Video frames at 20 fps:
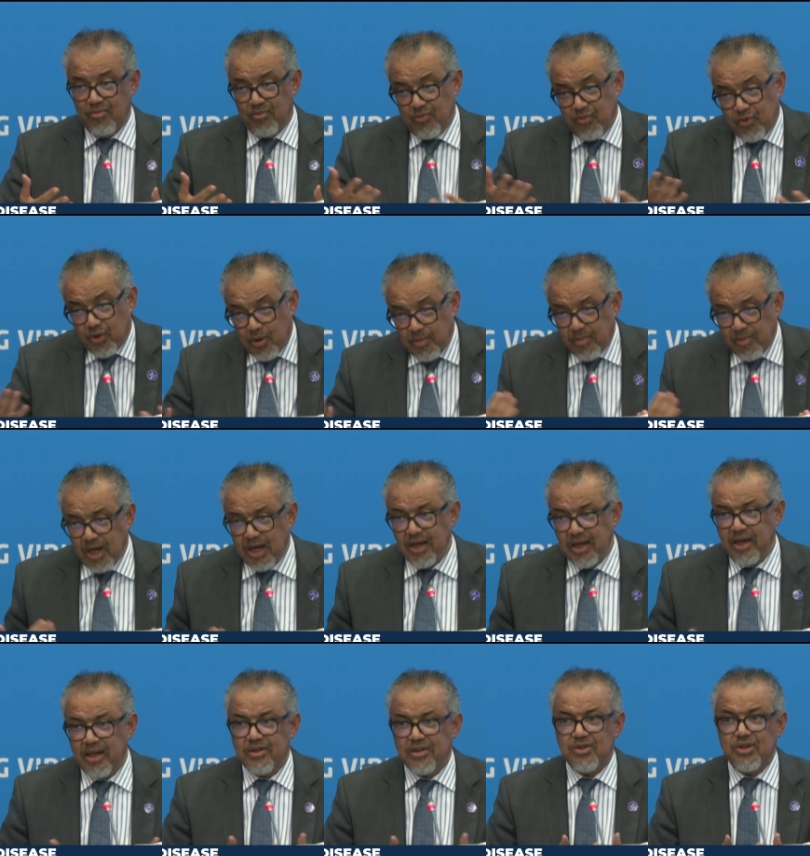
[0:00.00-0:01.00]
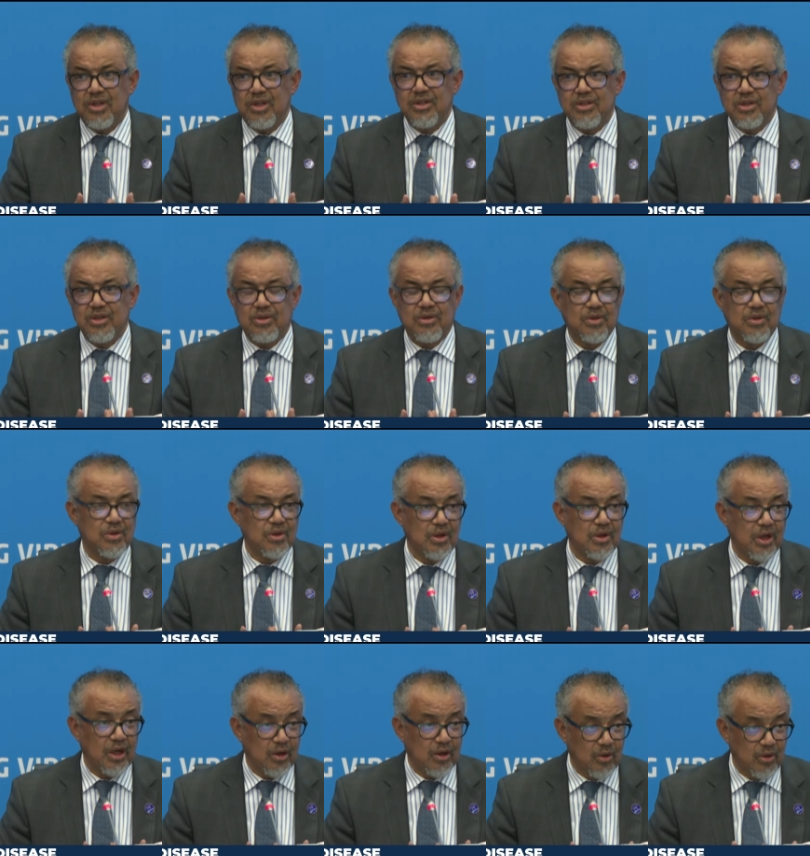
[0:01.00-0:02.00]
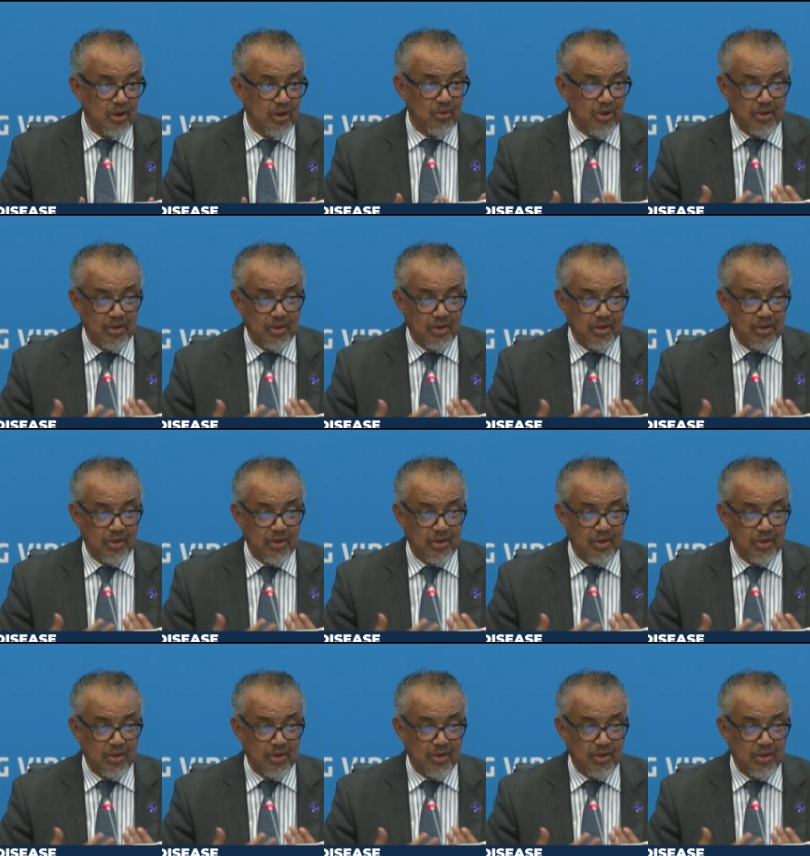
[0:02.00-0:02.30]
from my exchanges, including with